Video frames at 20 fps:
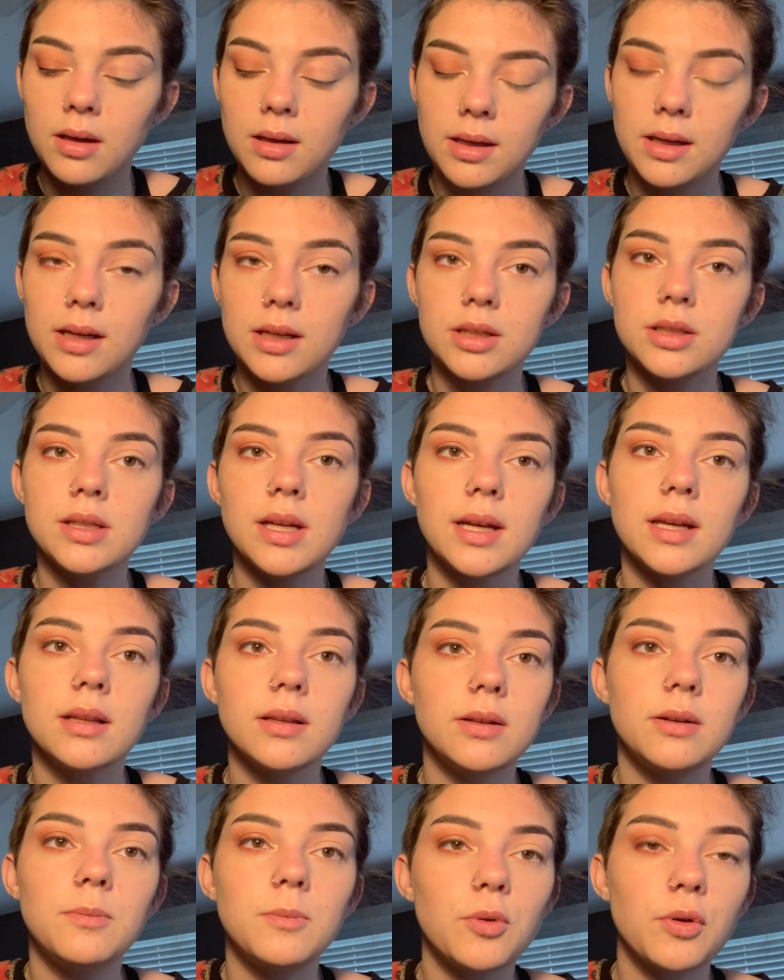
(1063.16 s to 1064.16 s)
You shake it a
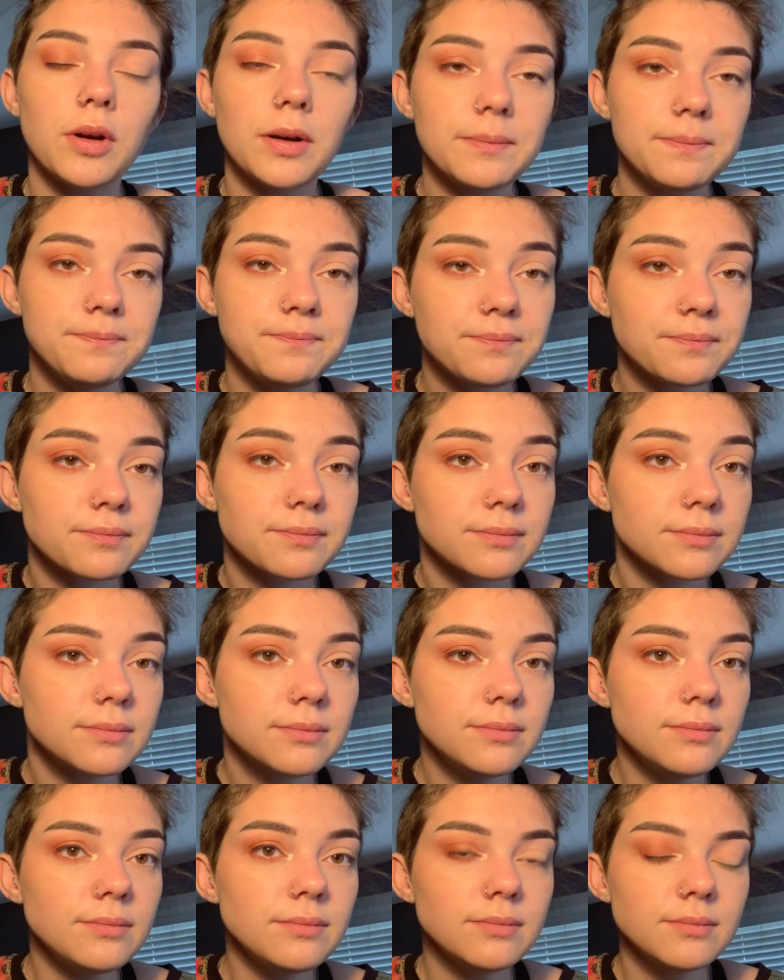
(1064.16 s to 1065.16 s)
little more.
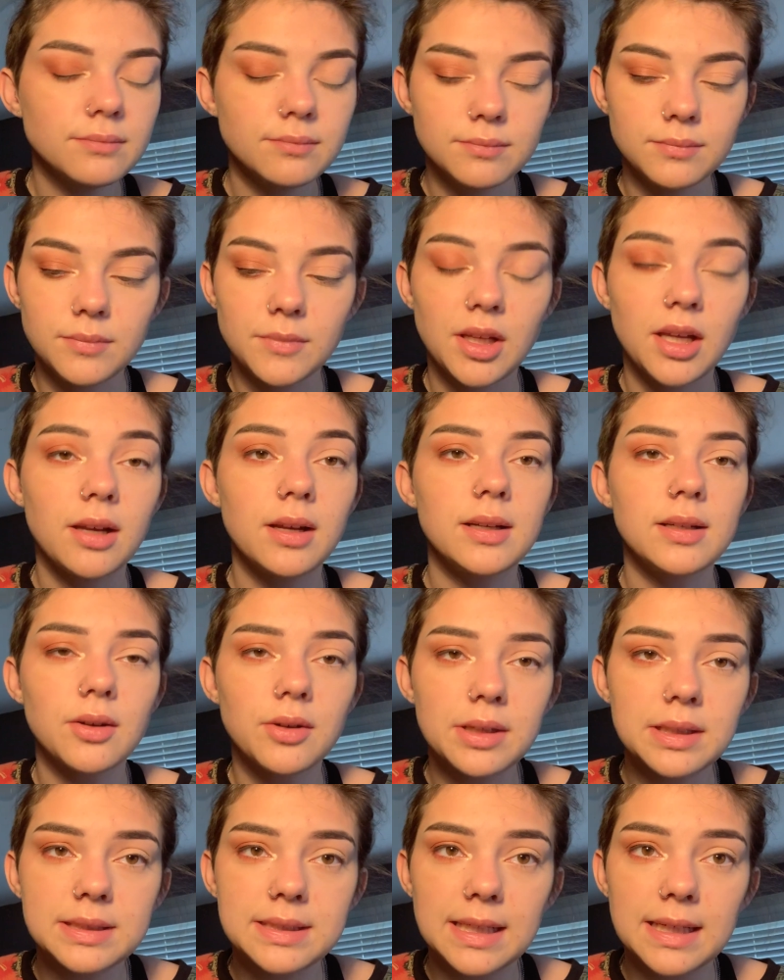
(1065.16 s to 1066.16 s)
You can
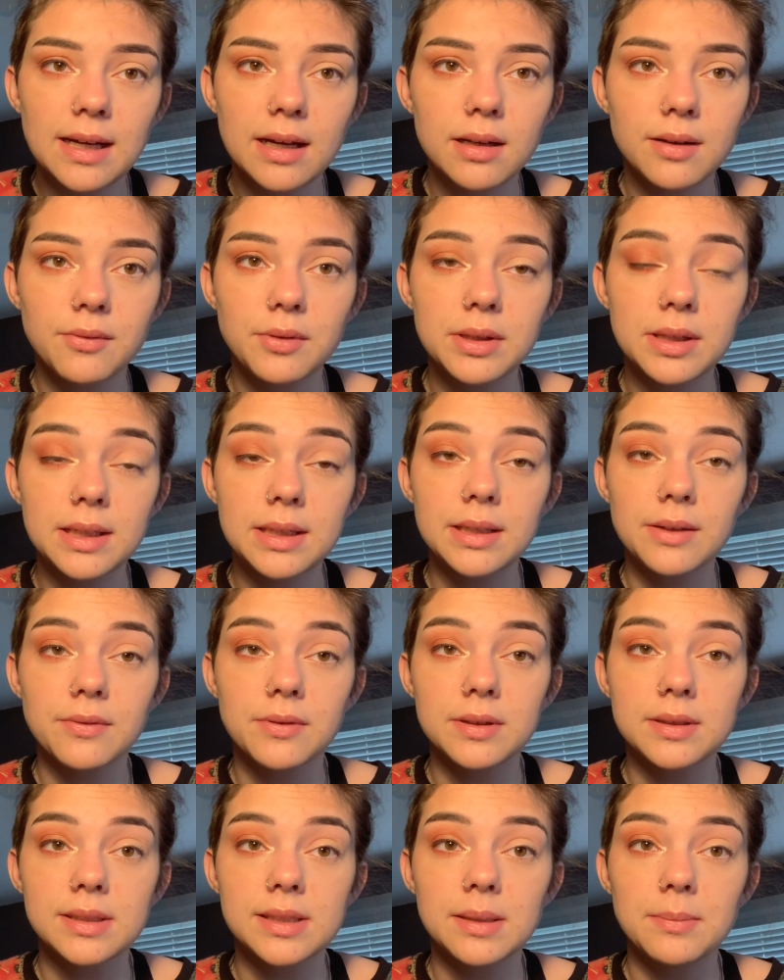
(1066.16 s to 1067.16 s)
already see kind of what the
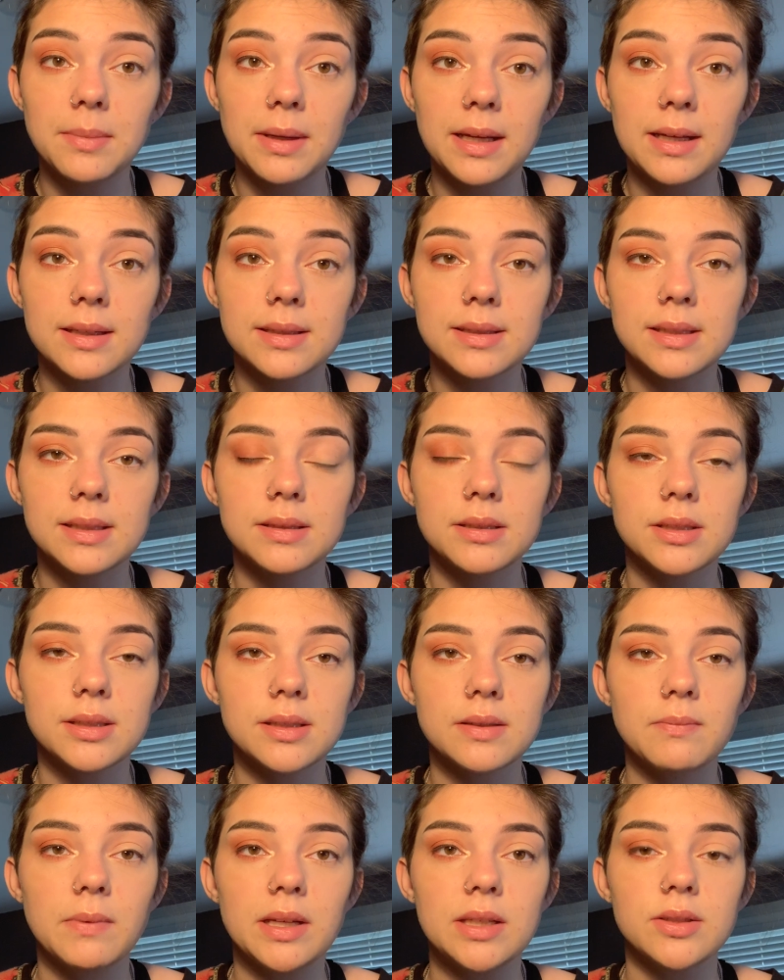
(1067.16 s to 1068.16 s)
difference it makes. It
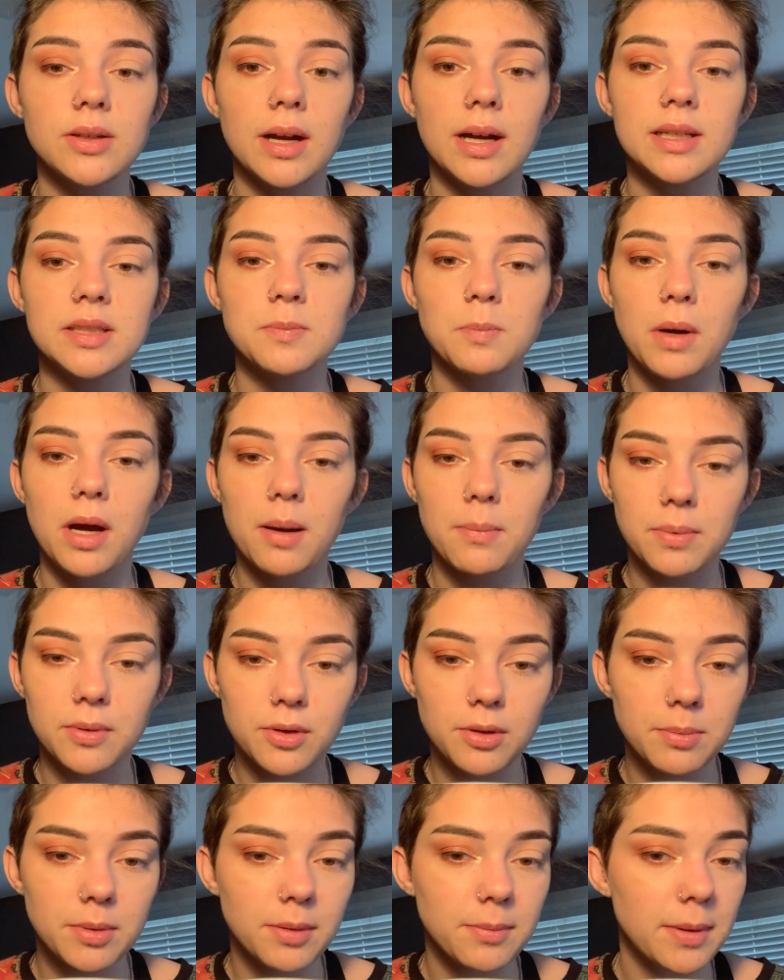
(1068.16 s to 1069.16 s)
just makes your eyes pop a
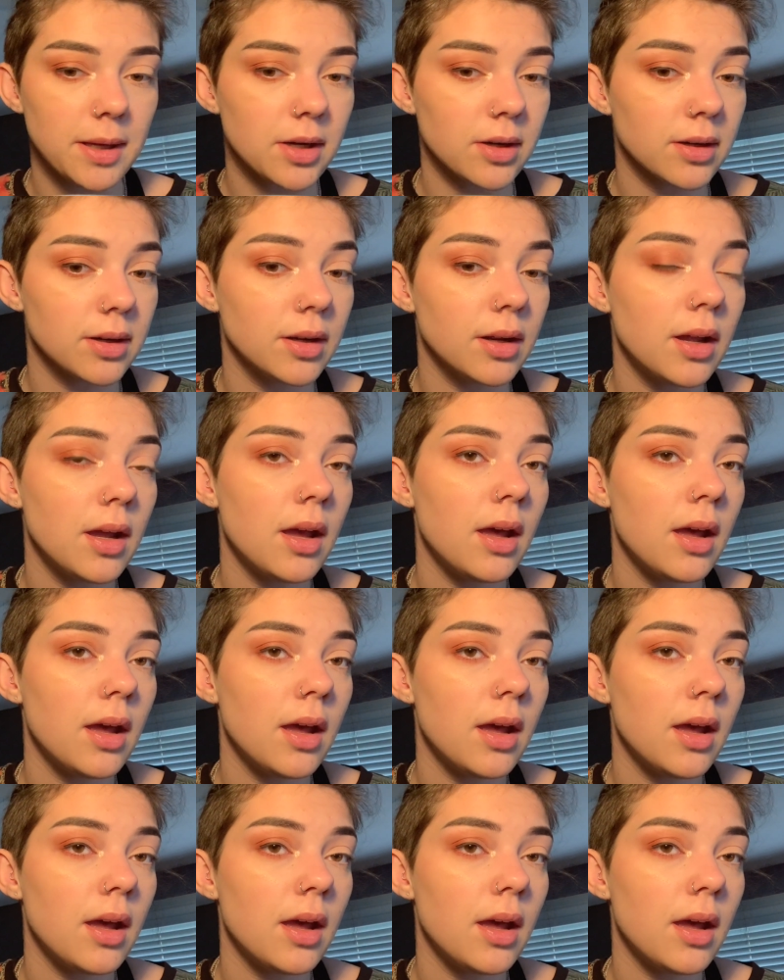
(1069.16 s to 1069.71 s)
little bit better.